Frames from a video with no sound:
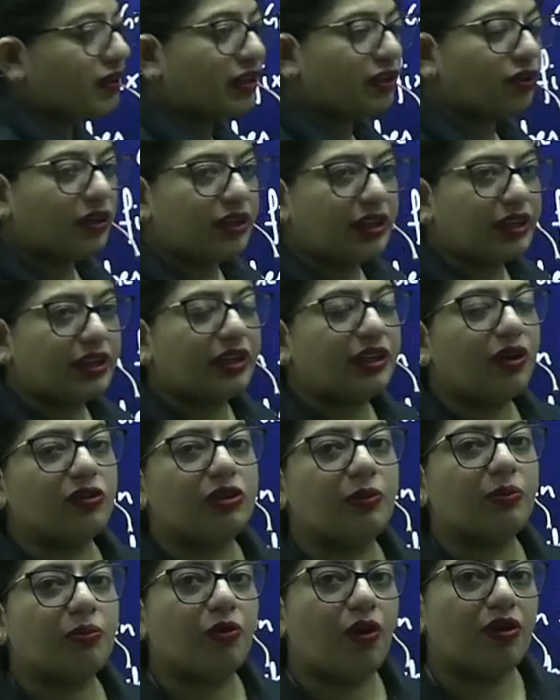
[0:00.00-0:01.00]
you are taking out
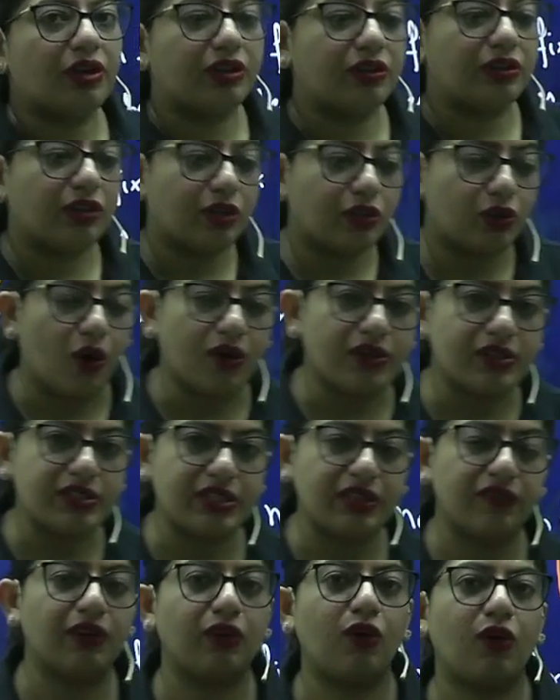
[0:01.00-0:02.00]
the product the
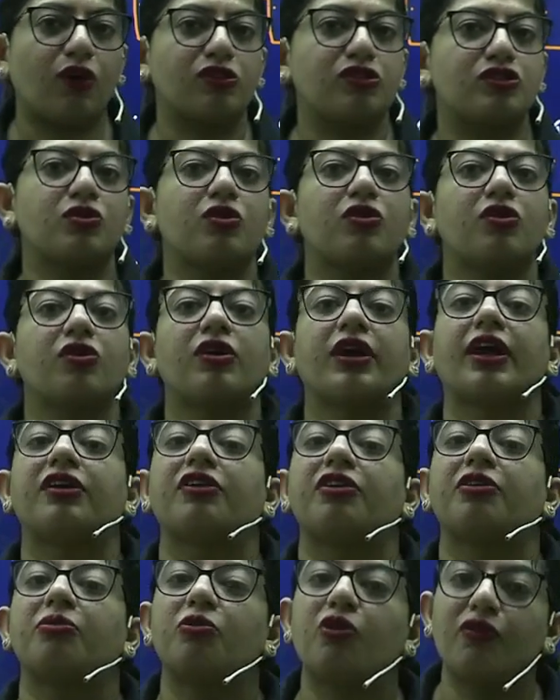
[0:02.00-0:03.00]
toxin will also get
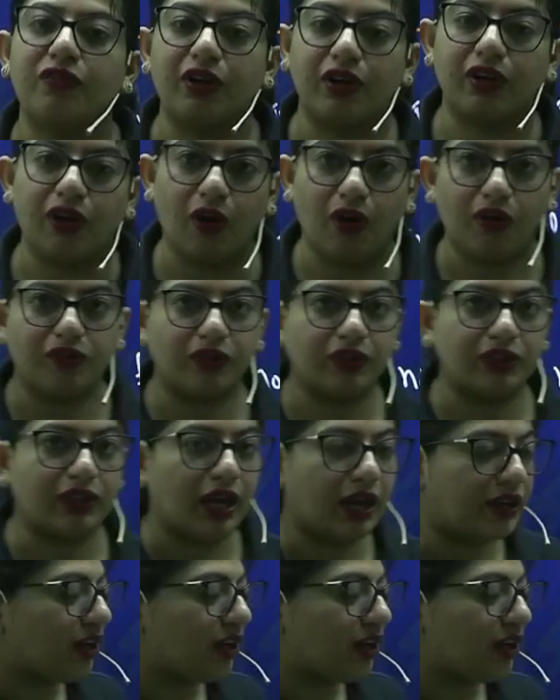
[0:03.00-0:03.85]
removed along with that